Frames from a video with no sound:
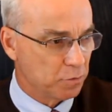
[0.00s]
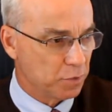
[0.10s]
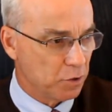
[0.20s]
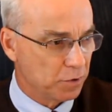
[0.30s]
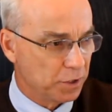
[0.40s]

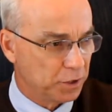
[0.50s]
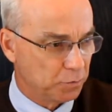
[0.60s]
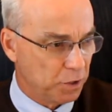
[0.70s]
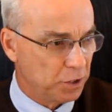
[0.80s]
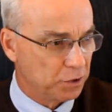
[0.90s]
component
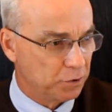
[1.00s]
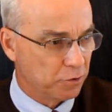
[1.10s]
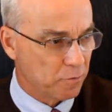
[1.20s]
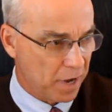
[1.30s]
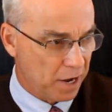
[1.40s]

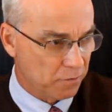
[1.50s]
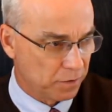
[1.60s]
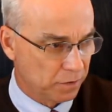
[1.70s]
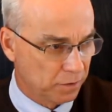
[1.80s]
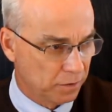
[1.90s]
expenditure
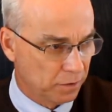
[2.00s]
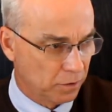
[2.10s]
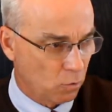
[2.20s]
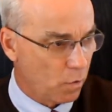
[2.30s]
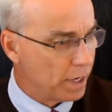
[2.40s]
amount
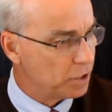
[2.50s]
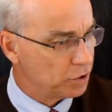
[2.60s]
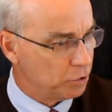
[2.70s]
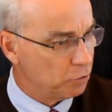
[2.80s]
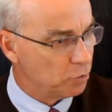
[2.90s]
when
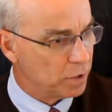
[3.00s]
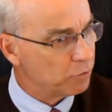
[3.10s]
it's due to